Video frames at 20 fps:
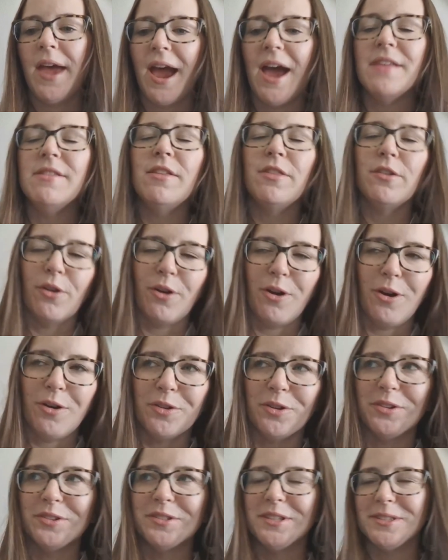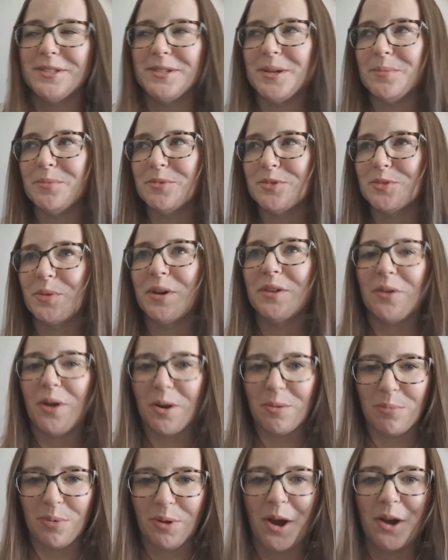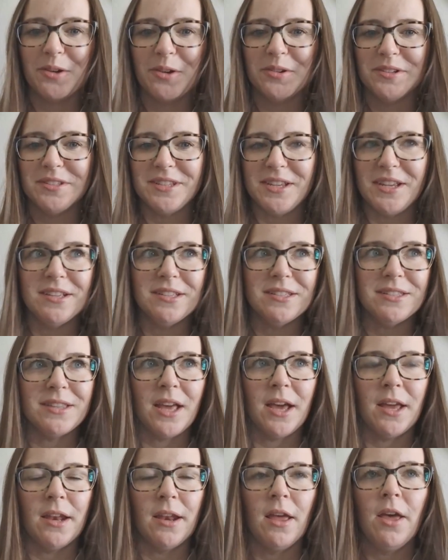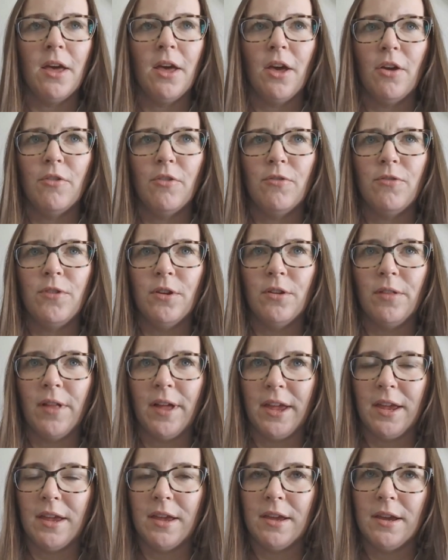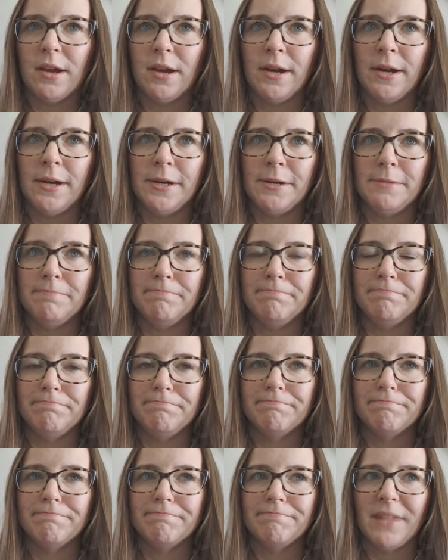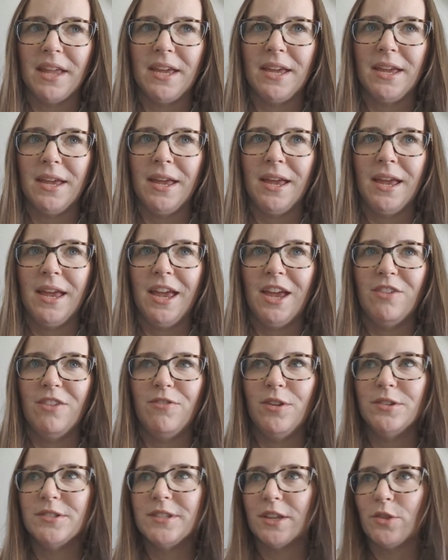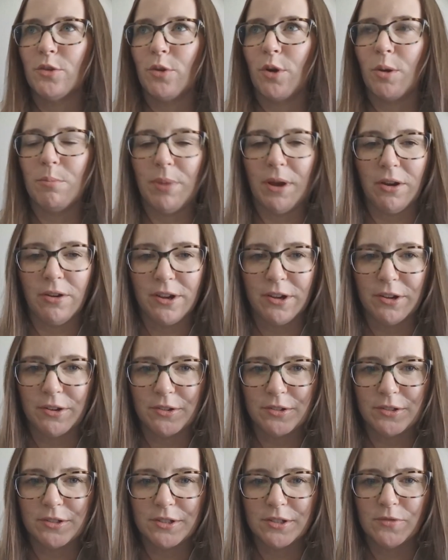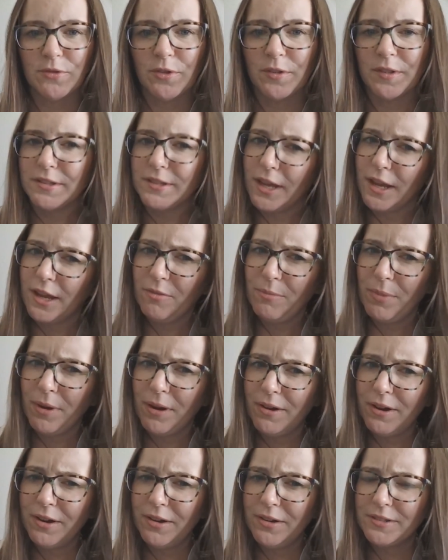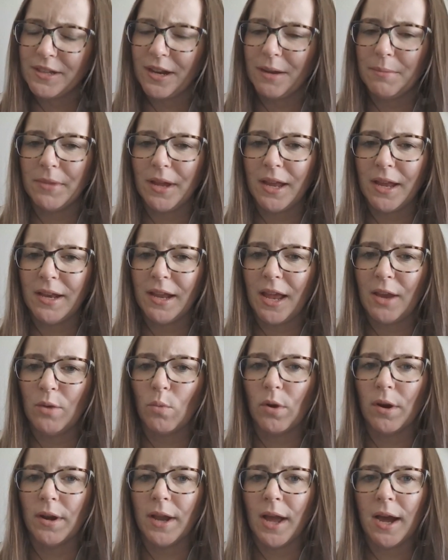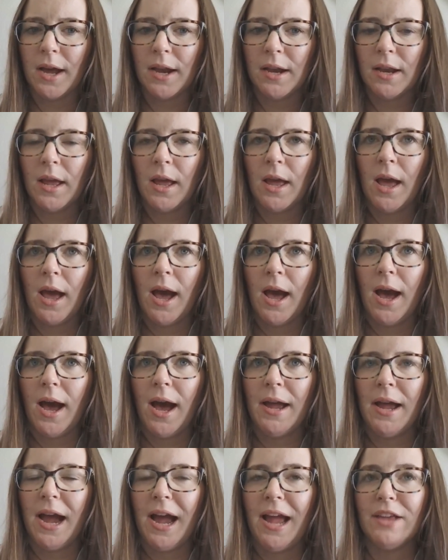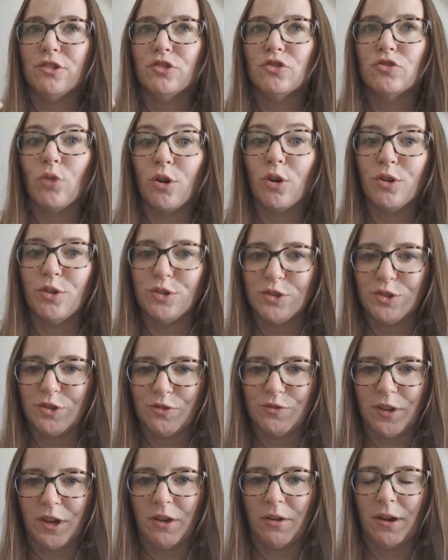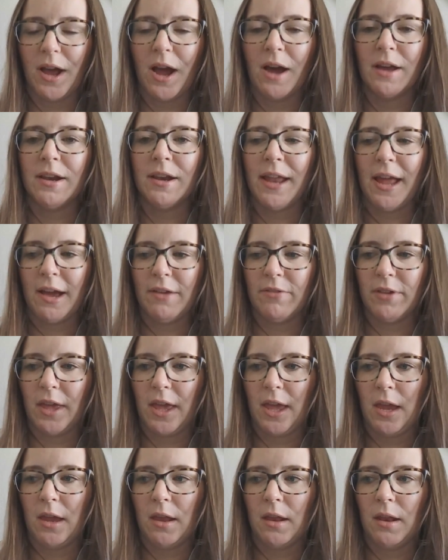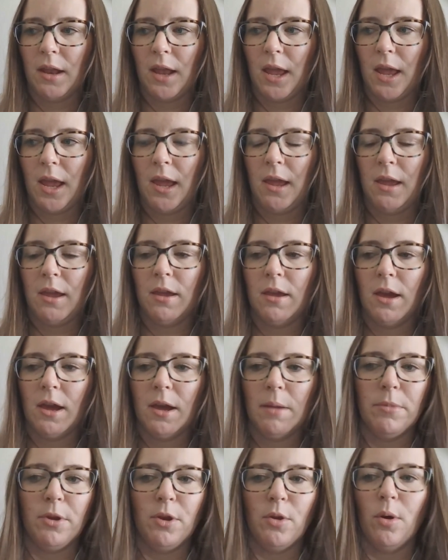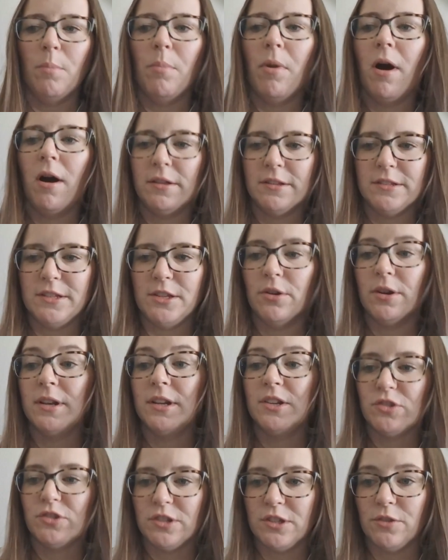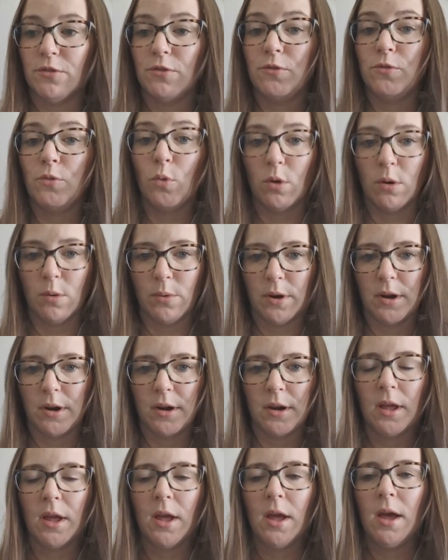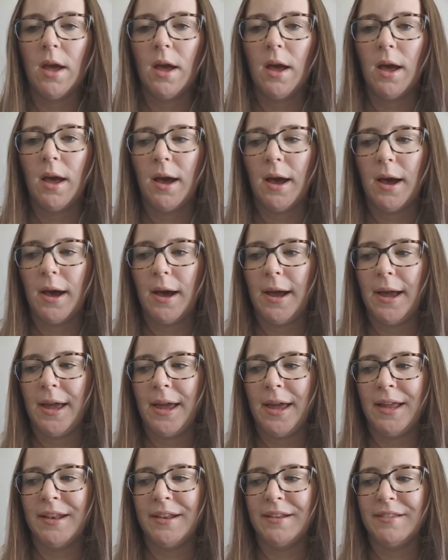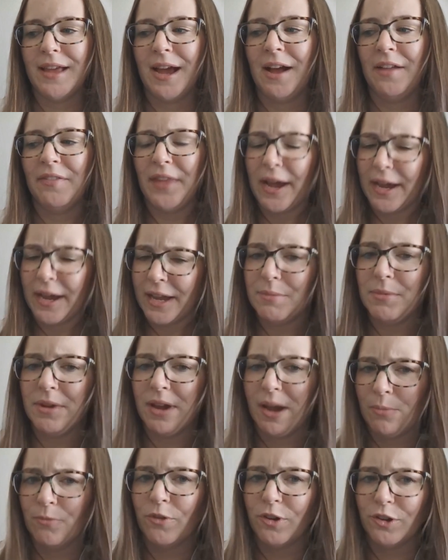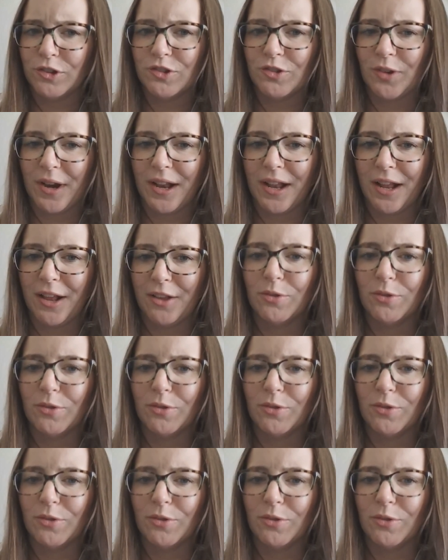And then there are other systems where there are bureaucracies that feel like it feels like there are barriers for the sake of barriers, and we're not. I struggle to figure out how to navigate a policy or initiative forward, and that can become frustrating.